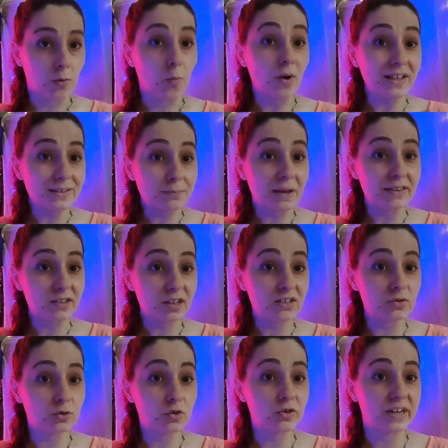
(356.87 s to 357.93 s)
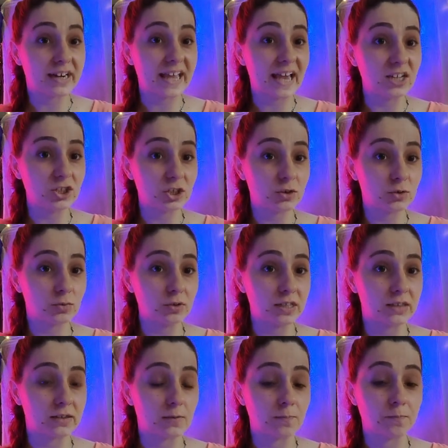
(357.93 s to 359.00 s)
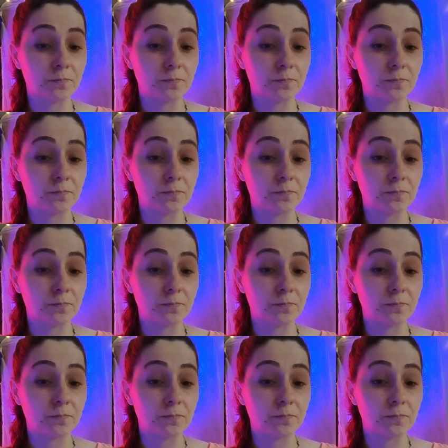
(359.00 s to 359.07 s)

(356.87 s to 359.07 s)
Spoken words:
What matters is your reaction to it.